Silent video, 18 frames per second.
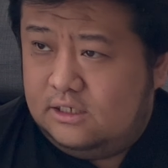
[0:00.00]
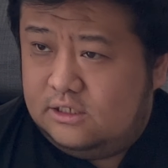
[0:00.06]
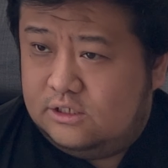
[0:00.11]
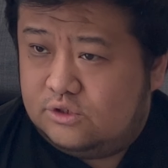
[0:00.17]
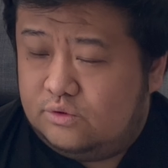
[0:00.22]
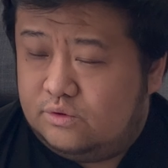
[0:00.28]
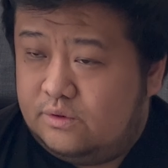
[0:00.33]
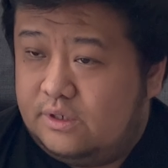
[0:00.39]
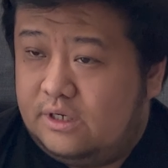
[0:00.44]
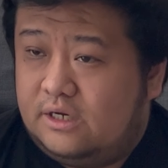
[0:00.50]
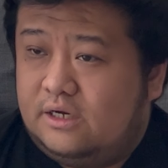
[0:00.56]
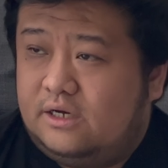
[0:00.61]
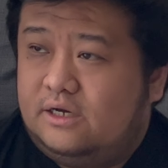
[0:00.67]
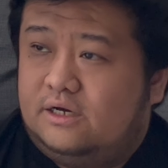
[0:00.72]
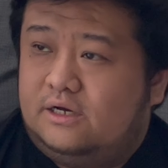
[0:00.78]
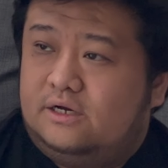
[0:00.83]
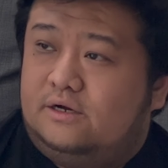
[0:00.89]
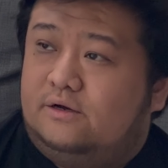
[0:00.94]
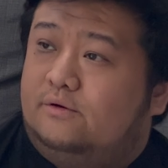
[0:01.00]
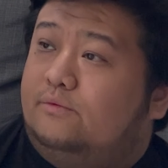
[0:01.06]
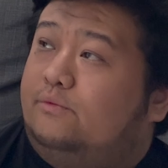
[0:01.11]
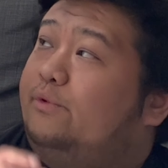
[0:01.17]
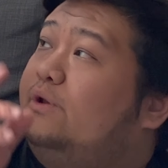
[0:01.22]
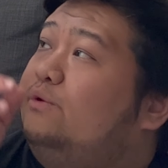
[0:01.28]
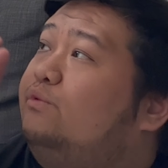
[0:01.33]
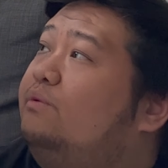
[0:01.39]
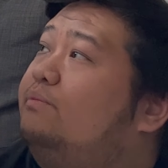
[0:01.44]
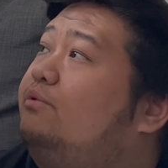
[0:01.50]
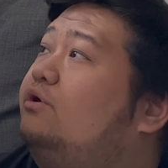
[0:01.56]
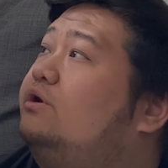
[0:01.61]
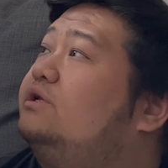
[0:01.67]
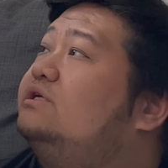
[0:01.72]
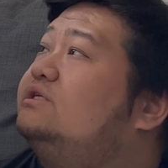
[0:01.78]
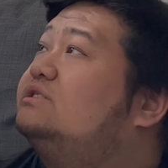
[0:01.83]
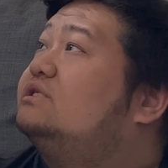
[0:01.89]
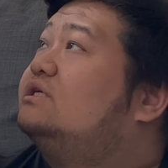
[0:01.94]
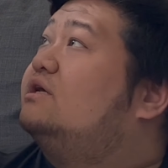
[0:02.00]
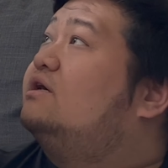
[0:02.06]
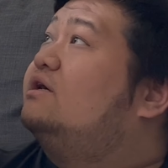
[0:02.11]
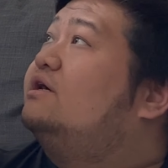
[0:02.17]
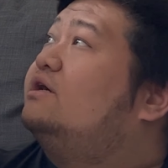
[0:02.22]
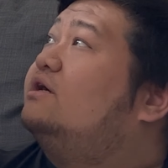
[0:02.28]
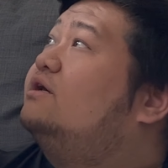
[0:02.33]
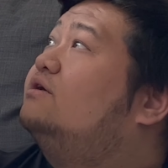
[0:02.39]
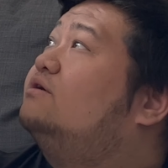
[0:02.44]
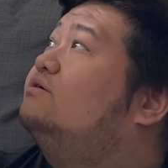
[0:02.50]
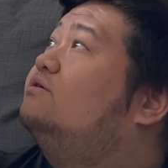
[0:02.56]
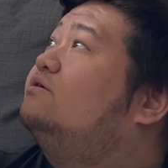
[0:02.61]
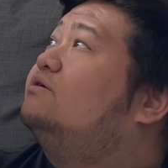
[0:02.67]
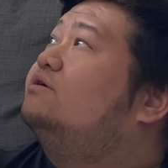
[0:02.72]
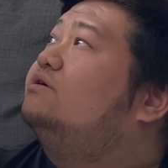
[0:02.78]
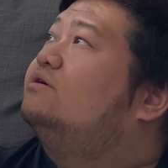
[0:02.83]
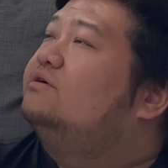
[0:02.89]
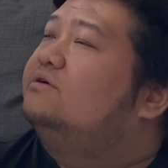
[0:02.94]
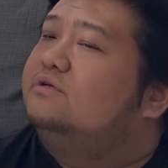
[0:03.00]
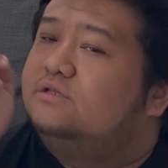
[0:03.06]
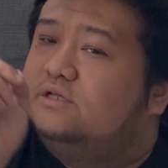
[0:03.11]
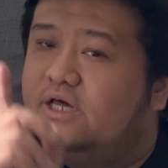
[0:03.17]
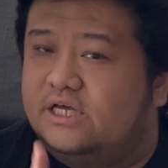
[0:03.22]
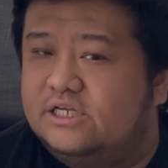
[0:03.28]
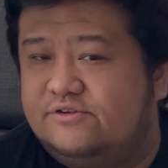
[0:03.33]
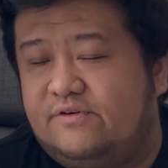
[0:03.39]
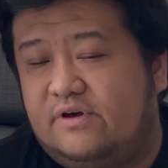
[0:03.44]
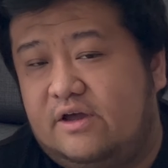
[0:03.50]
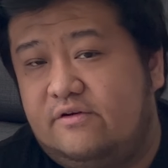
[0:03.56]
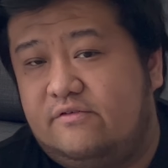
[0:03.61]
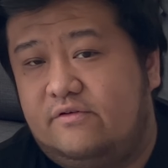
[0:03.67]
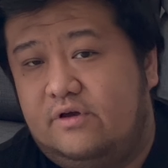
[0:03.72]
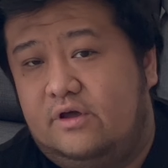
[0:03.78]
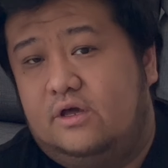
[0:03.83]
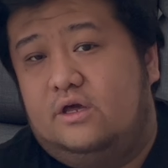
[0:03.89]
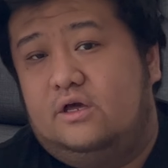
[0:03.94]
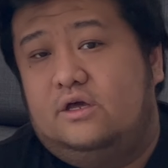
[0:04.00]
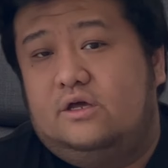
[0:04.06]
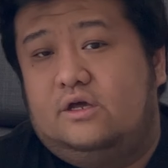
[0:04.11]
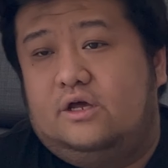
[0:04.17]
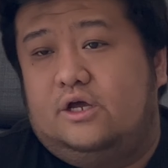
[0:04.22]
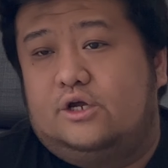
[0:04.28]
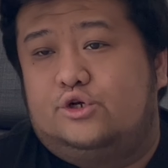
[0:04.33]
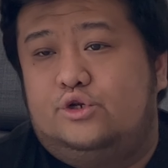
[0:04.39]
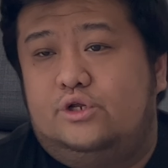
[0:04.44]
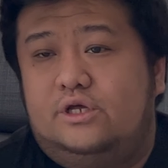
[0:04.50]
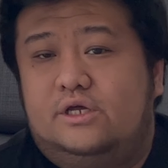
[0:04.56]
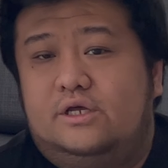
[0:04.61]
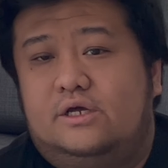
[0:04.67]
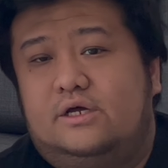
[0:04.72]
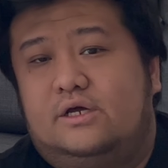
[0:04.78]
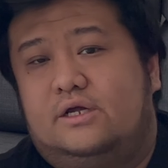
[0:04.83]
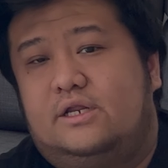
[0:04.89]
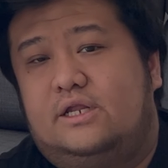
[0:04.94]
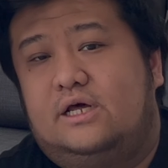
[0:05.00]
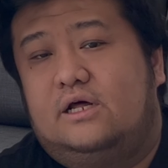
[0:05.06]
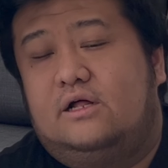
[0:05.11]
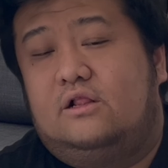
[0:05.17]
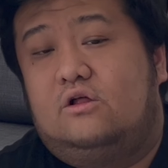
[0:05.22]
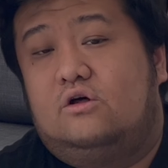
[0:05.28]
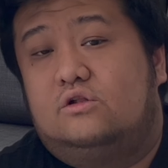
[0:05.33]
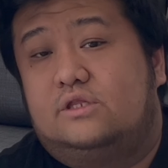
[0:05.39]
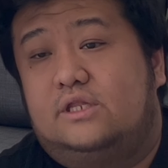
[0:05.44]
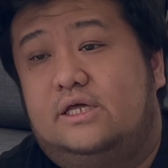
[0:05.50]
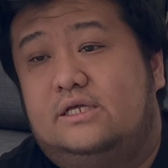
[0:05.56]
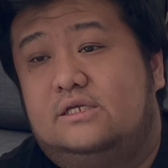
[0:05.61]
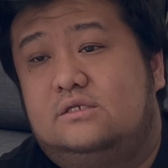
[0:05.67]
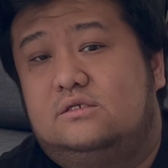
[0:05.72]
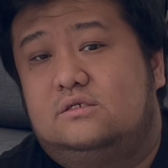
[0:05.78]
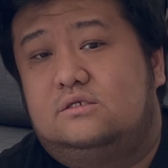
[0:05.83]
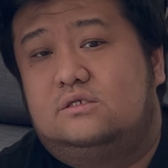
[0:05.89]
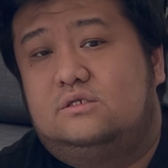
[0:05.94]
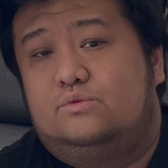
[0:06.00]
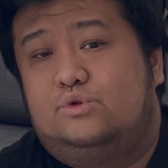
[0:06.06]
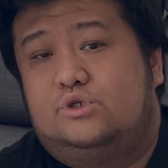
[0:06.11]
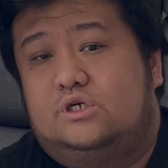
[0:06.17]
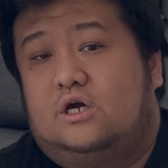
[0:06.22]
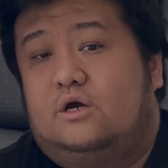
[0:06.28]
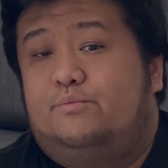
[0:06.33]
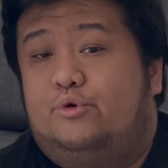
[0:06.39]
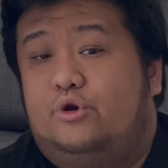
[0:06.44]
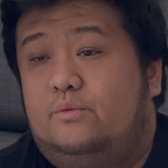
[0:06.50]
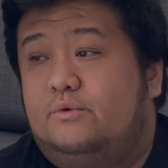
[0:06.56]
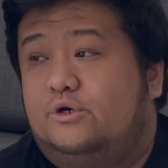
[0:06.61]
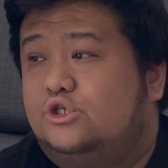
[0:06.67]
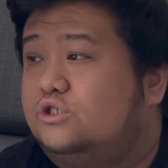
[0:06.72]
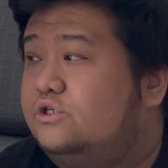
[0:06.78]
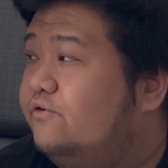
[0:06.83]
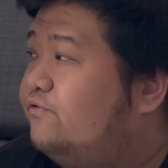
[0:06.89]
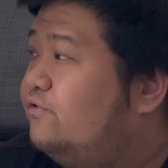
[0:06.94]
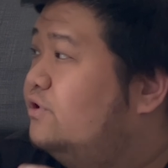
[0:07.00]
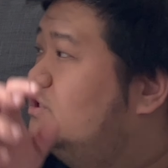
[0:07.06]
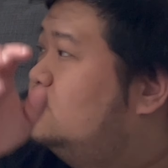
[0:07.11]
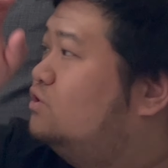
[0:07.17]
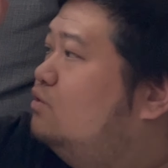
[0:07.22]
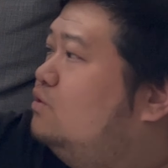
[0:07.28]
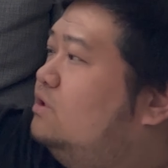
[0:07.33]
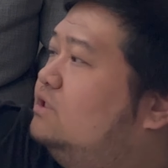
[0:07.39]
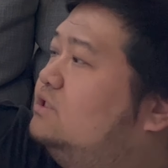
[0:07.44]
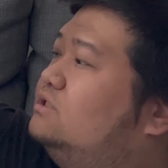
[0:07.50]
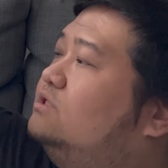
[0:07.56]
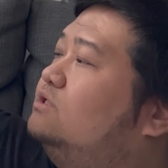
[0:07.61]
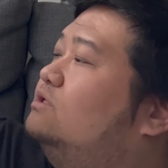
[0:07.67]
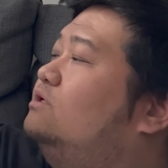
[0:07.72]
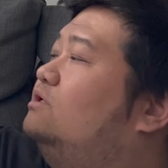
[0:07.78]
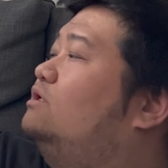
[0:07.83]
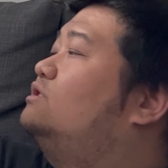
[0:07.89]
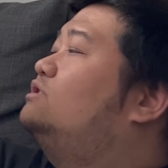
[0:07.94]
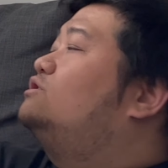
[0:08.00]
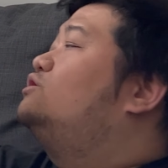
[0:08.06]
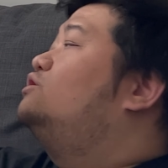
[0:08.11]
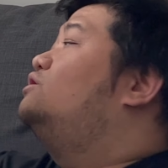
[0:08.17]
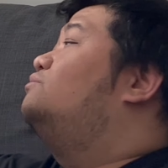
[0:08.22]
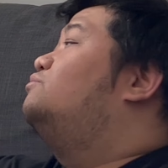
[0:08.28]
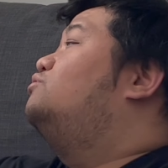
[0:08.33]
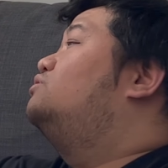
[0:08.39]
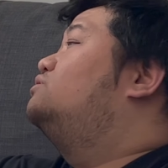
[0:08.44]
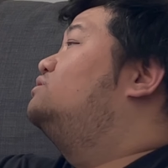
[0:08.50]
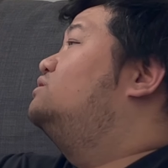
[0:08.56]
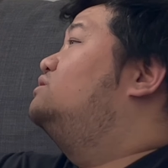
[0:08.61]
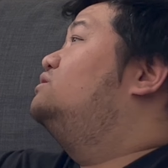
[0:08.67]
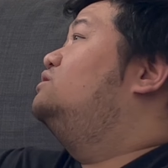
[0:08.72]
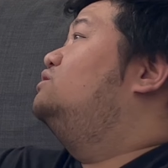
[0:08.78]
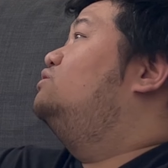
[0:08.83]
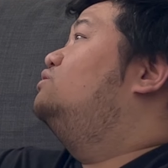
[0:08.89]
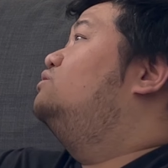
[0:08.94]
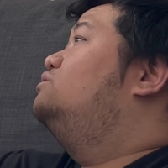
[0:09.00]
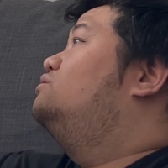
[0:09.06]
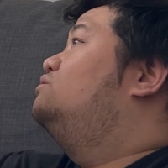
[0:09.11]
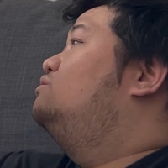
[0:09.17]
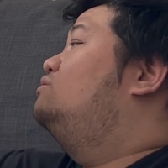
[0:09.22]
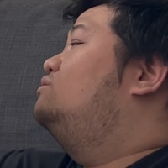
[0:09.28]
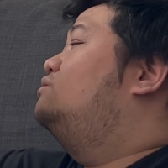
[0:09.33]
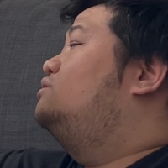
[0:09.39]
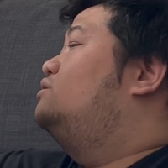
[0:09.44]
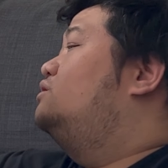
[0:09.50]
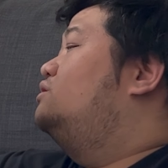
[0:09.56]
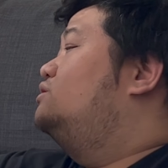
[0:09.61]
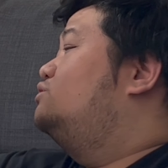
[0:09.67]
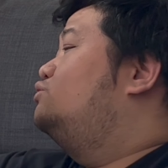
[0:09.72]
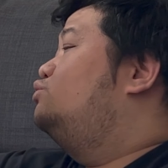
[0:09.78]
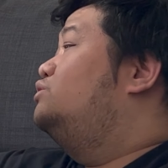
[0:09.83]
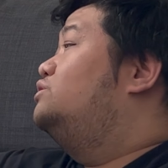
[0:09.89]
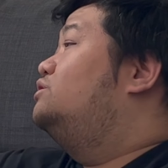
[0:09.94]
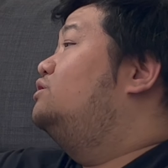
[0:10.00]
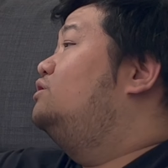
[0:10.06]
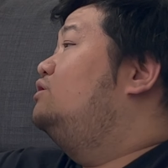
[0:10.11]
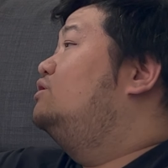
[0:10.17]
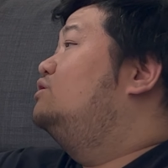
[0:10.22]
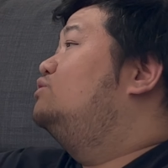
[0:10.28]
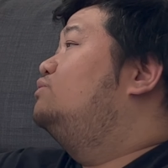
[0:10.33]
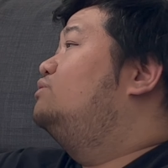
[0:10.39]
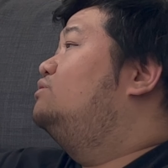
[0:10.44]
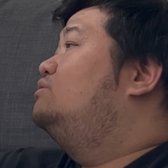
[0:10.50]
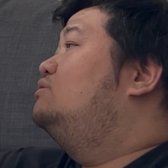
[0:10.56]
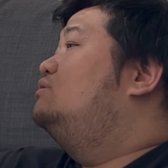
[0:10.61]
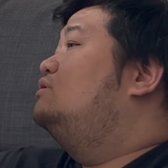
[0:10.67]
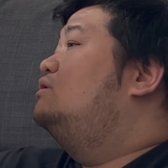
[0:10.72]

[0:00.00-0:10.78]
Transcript: So when we bought this, the S5, actually there are a lot of things which are pretty much different. So let's turn the box and see. I think it's written here as well.